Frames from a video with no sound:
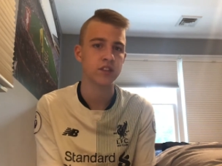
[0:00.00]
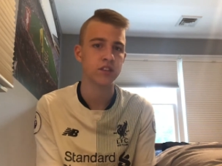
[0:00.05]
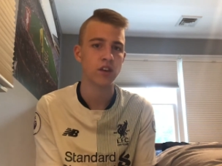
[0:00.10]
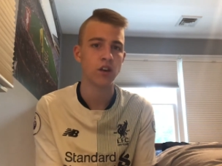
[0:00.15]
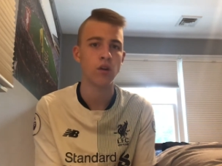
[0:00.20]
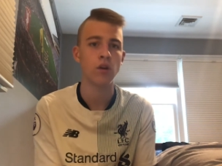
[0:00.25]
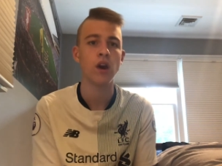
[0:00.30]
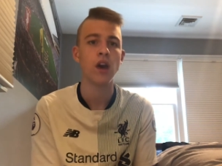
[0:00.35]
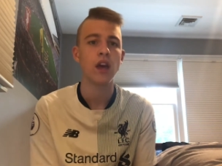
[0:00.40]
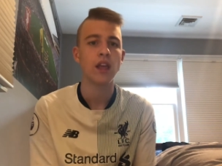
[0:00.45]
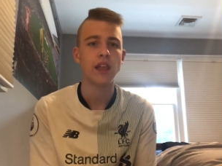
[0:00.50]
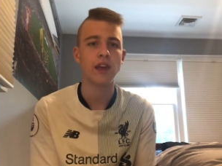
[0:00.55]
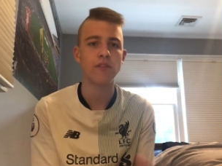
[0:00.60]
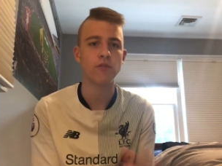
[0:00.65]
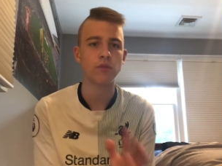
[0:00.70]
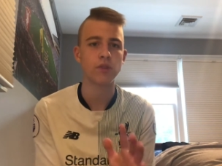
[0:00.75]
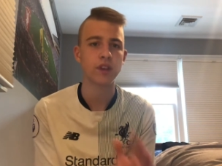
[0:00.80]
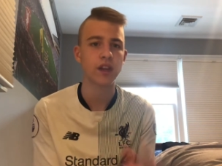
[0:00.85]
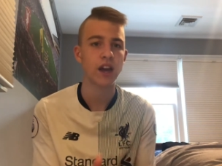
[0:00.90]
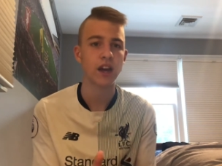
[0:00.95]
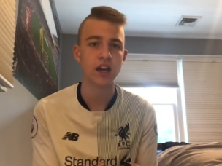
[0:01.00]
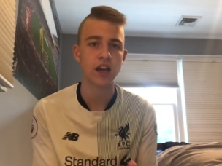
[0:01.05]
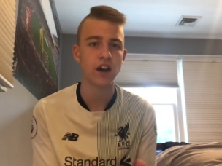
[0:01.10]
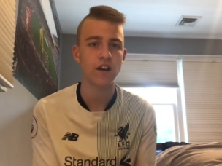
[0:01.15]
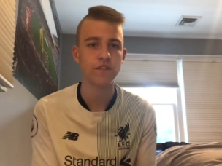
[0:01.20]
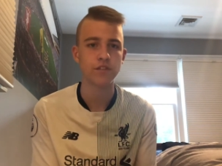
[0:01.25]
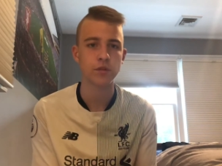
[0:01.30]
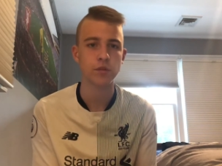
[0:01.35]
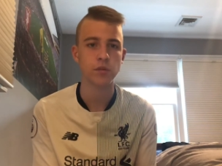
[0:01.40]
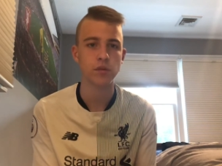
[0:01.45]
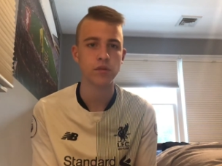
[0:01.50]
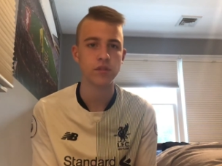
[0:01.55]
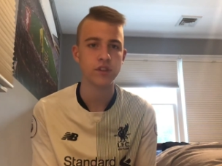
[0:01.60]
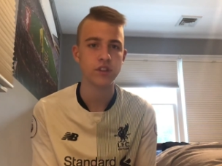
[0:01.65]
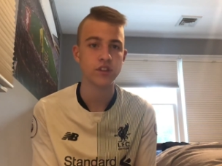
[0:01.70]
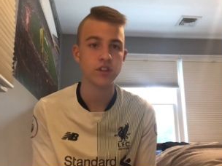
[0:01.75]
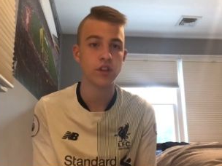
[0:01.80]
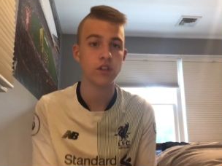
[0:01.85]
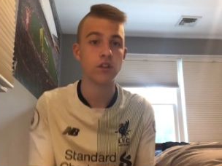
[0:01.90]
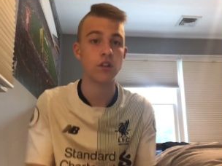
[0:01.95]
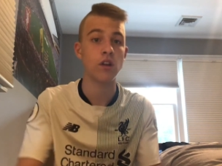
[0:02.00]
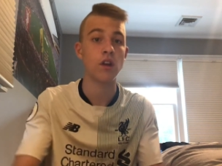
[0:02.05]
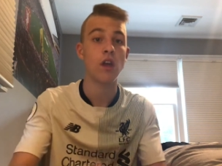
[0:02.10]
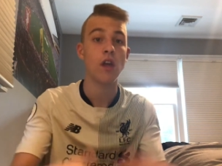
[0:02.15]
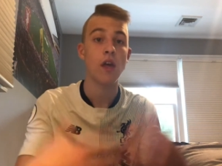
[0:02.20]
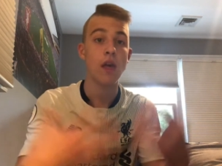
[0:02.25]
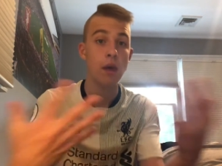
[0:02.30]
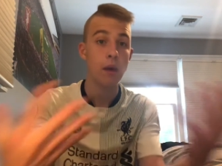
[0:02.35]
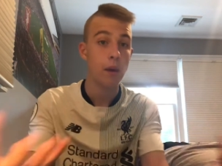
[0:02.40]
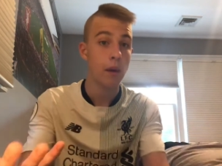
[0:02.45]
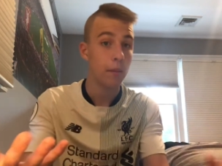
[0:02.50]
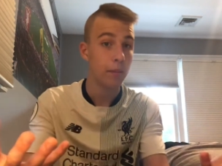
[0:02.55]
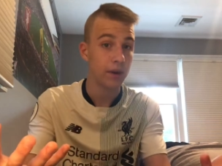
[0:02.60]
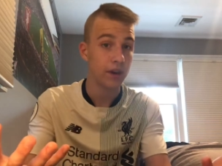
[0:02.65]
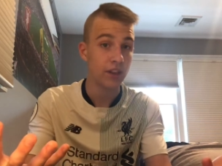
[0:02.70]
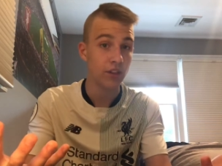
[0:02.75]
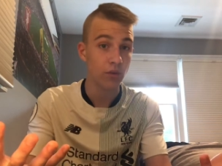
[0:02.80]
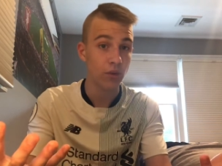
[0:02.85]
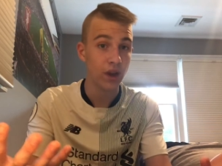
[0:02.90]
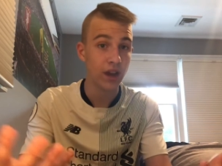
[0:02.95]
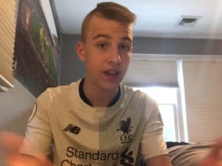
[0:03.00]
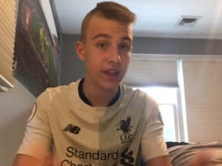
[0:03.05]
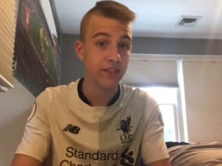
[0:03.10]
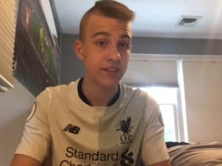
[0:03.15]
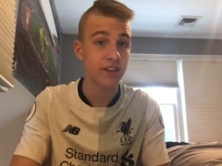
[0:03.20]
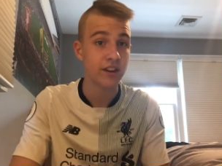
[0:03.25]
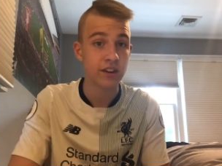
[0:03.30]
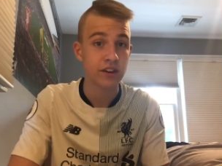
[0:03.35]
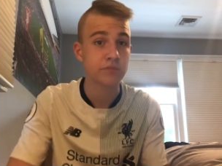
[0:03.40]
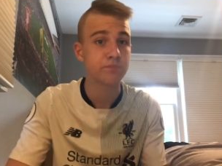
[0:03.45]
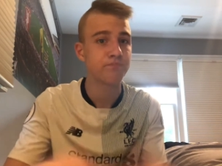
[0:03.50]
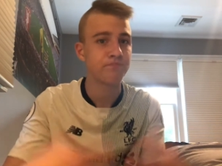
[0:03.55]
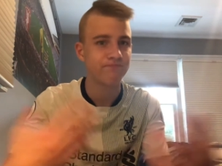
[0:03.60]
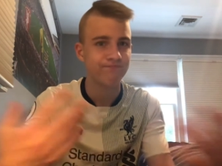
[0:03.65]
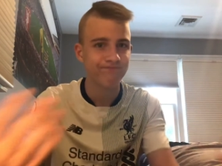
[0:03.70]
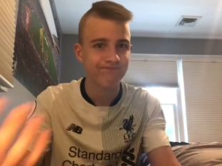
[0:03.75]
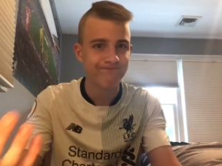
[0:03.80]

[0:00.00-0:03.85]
so they haven't really got comfortable with each other. But either way, they're